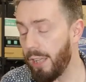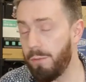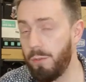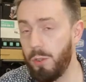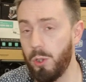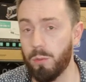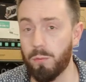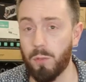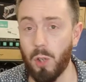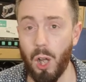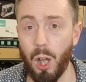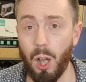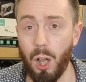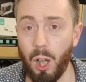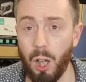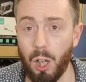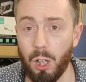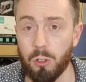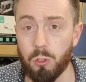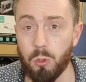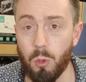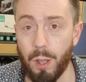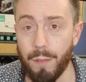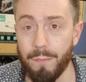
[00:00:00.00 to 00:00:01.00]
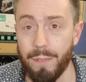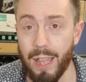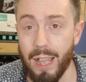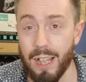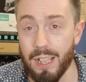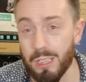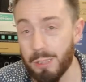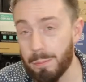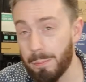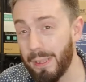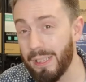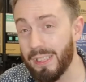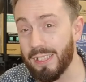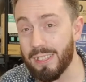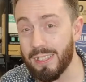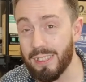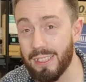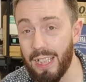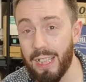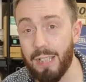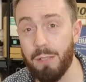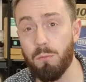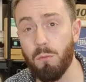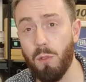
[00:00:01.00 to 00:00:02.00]
If you've got a hard drive there that's been
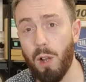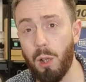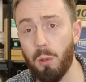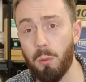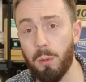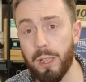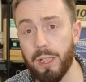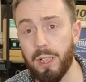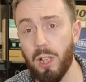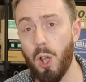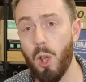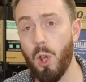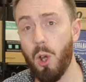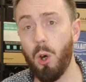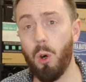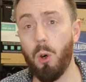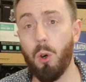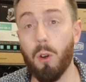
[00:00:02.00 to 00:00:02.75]
steamrolled